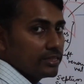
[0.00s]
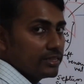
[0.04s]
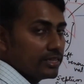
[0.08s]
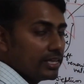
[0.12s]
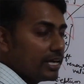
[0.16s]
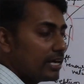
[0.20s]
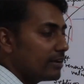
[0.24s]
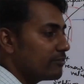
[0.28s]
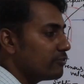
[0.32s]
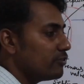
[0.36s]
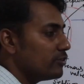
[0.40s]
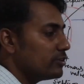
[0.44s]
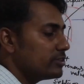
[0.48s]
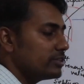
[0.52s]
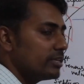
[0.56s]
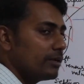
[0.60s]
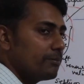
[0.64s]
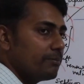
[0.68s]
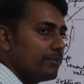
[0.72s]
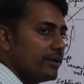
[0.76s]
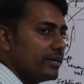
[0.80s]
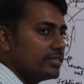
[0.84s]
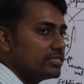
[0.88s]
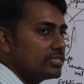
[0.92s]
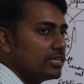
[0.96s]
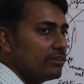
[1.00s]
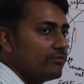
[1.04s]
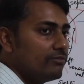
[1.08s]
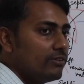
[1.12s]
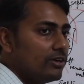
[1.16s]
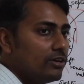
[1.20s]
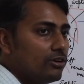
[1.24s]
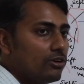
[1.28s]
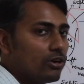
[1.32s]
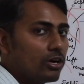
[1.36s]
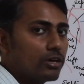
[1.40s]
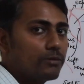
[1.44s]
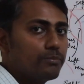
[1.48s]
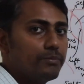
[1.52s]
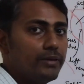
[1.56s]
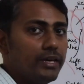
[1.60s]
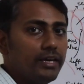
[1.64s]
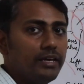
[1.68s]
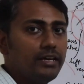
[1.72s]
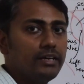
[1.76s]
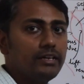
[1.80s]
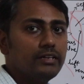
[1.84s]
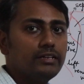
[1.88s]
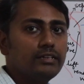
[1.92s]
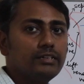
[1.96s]
Therefore, the patient will not
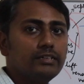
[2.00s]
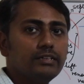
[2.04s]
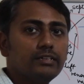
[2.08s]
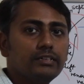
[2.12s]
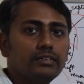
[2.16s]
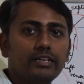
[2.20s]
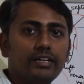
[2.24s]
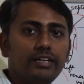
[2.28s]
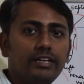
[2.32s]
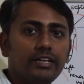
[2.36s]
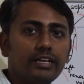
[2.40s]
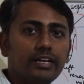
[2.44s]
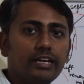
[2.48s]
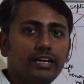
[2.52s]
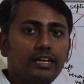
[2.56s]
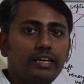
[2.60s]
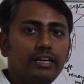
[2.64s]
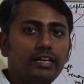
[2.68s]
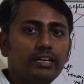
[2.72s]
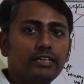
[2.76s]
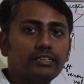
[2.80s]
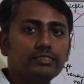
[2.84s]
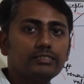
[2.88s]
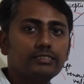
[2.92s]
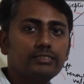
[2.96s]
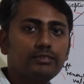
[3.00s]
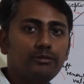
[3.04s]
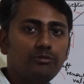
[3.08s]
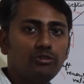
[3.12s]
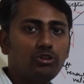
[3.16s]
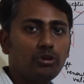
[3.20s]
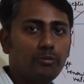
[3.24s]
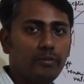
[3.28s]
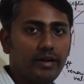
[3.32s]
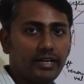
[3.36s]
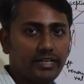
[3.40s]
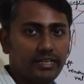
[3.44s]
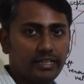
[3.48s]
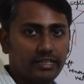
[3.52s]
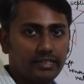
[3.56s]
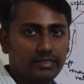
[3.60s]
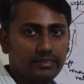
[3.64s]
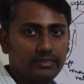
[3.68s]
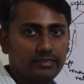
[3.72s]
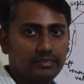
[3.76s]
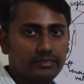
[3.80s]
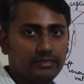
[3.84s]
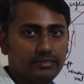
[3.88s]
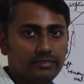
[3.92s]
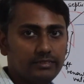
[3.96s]
be clinically symptomatic.
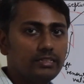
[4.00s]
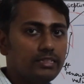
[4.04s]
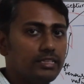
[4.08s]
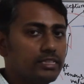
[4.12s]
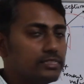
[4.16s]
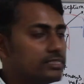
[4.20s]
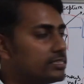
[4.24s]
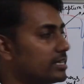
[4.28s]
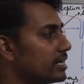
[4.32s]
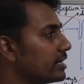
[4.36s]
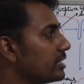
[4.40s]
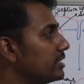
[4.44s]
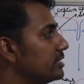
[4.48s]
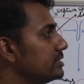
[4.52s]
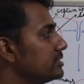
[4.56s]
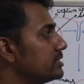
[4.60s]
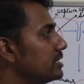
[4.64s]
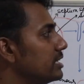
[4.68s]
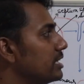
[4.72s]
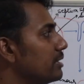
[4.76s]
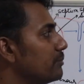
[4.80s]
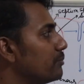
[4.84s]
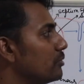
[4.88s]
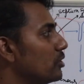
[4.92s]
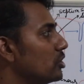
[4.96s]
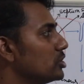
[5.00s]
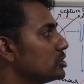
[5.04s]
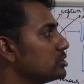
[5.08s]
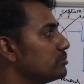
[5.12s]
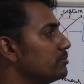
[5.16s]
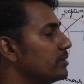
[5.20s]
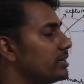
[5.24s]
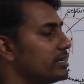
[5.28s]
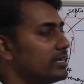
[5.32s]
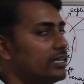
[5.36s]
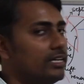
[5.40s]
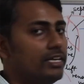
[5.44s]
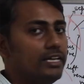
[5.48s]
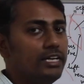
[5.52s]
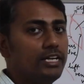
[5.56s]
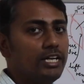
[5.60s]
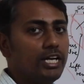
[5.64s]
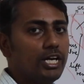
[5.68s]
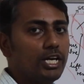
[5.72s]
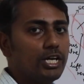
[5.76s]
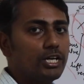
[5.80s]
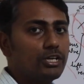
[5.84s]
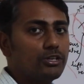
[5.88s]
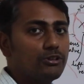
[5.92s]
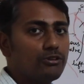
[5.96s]
This occurs in approximately
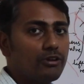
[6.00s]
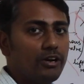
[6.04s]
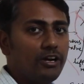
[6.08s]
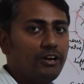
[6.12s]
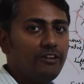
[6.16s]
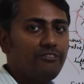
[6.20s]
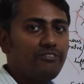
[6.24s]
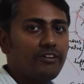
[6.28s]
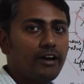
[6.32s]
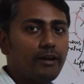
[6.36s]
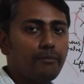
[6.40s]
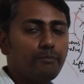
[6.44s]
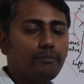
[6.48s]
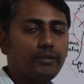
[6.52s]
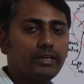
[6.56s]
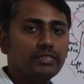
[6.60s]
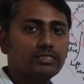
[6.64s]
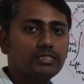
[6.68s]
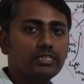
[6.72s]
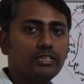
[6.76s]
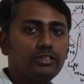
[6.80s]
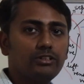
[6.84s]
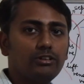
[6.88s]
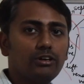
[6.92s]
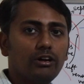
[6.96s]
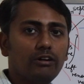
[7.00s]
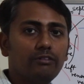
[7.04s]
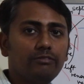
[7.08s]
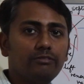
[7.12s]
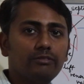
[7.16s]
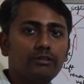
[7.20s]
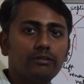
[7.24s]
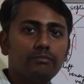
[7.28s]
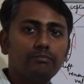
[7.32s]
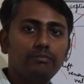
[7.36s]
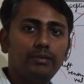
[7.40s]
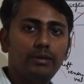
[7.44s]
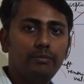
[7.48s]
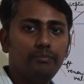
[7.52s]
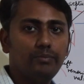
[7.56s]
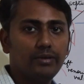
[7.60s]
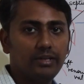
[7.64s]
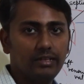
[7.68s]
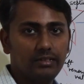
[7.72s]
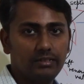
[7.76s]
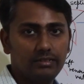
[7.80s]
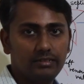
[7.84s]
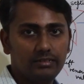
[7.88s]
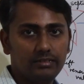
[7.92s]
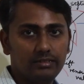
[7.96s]
25% of
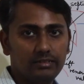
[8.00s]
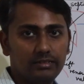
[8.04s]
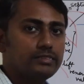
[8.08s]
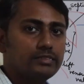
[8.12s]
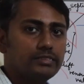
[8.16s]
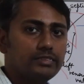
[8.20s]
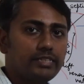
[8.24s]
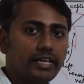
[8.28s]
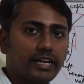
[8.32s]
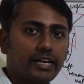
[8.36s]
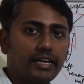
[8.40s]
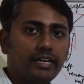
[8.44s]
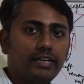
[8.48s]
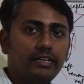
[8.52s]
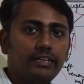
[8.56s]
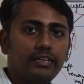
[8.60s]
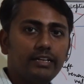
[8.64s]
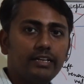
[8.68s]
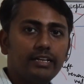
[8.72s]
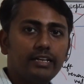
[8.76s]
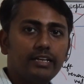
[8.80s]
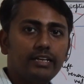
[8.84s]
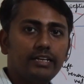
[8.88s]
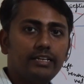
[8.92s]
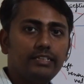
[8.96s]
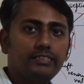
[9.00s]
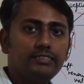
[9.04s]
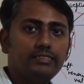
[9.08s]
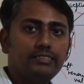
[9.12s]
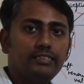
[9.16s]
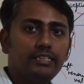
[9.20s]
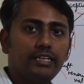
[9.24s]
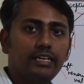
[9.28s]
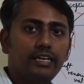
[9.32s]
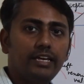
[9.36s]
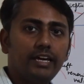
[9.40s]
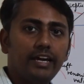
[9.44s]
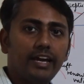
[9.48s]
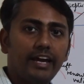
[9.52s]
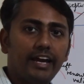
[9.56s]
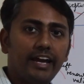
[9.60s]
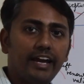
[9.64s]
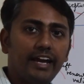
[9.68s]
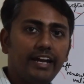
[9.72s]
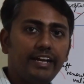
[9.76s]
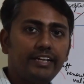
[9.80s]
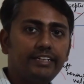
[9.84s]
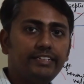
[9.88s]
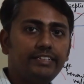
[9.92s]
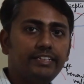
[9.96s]
people. Second is the
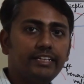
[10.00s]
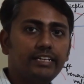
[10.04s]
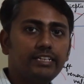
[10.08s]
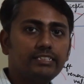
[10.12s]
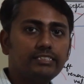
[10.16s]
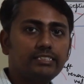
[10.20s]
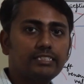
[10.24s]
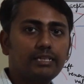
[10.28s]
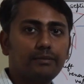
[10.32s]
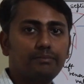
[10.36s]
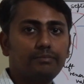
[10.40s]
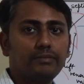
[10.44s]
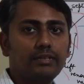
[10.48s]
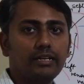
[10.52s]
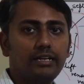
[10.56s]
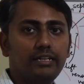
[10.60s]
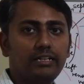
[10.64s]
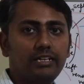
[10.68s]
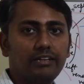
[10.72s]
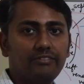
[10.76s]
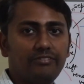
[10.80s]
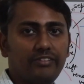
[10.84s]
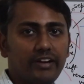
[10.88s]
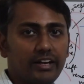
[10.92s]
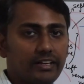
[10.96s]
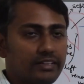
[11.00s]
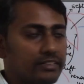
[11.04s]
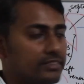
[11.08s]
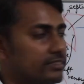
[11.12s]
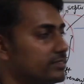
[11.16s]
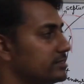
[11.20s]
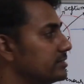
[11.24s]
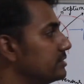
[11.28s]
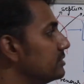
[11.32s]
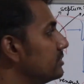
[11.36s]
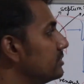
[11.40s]
atrial septal defect.